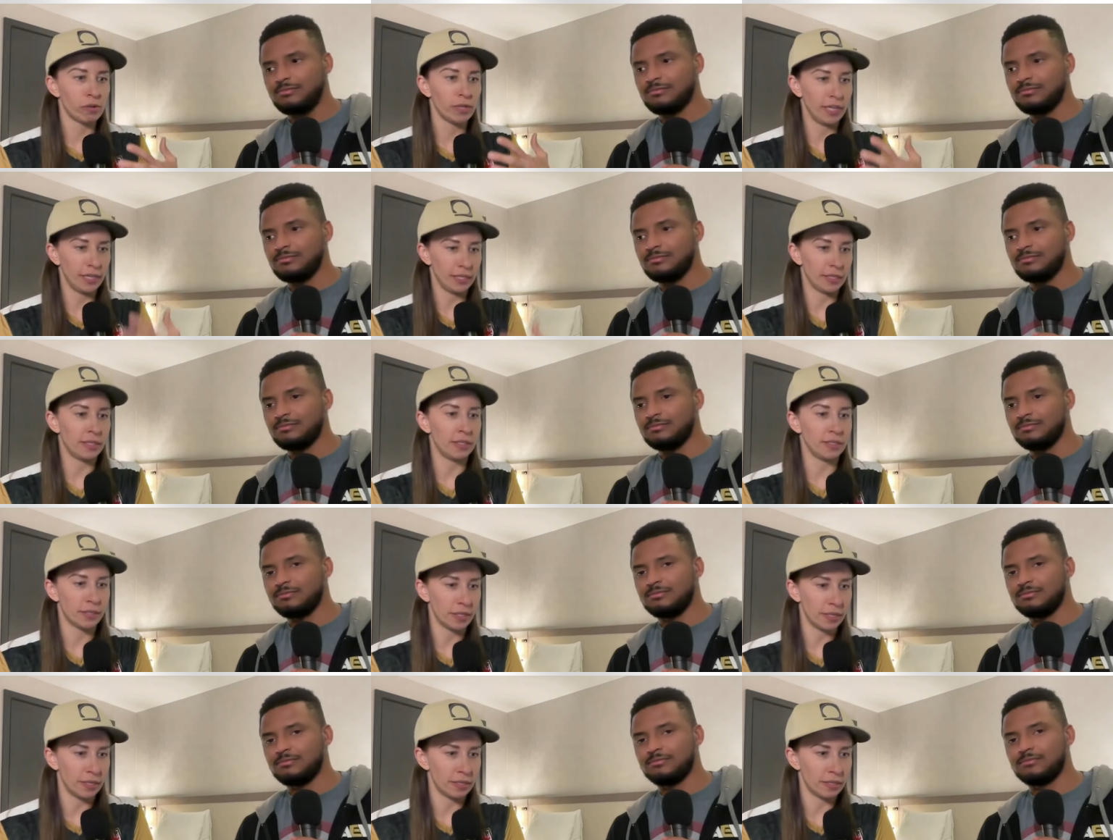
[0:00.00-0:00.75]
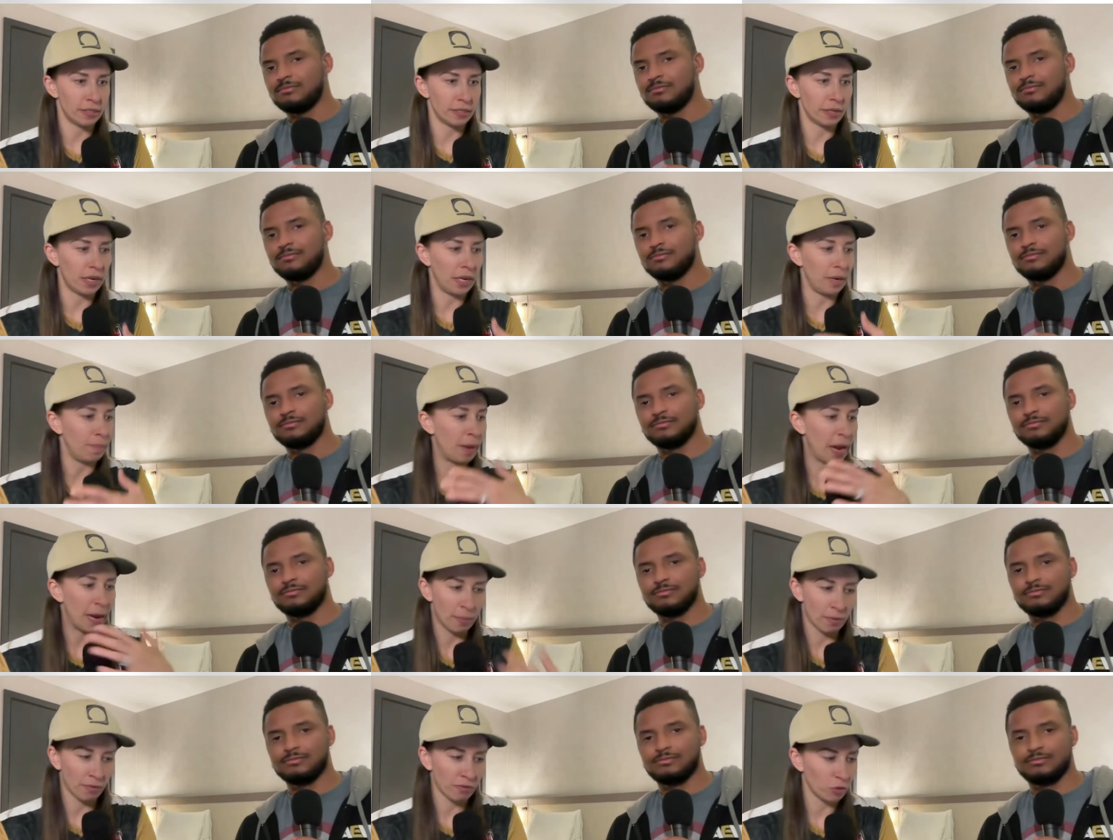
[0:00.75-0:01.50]
Speaker 1: instances in
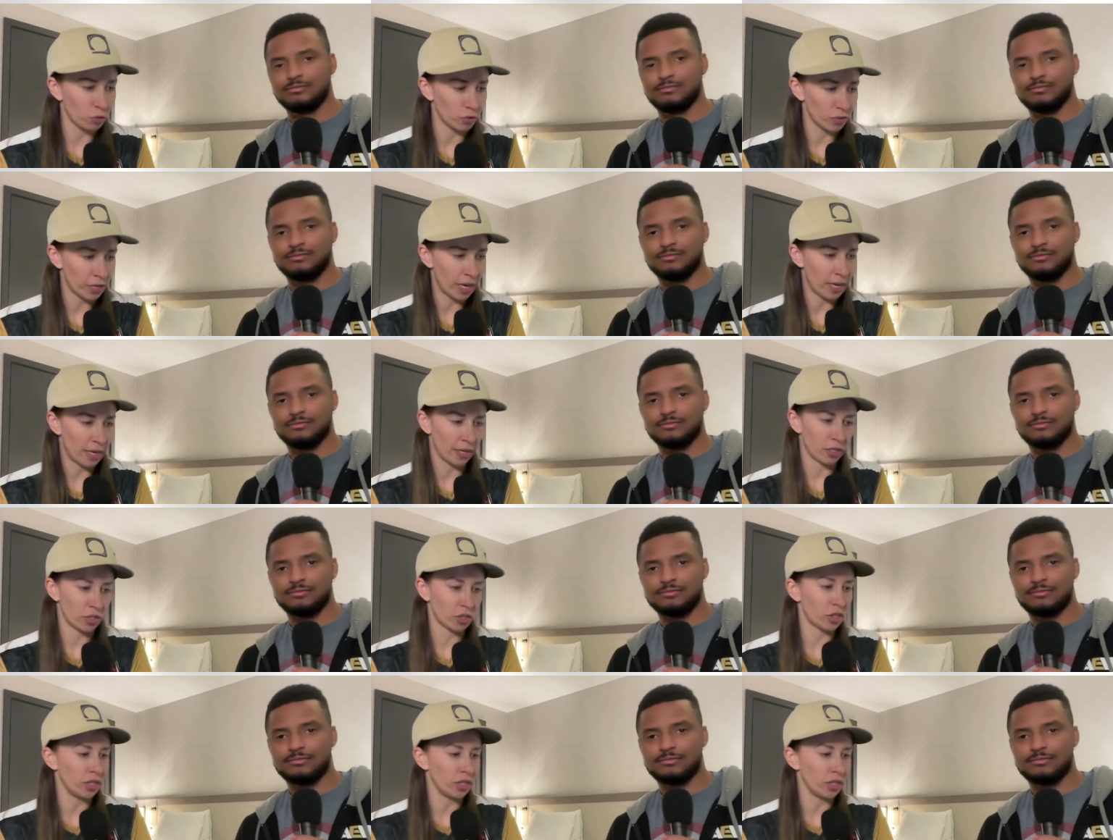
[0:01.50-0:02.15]
pay-per-view settings.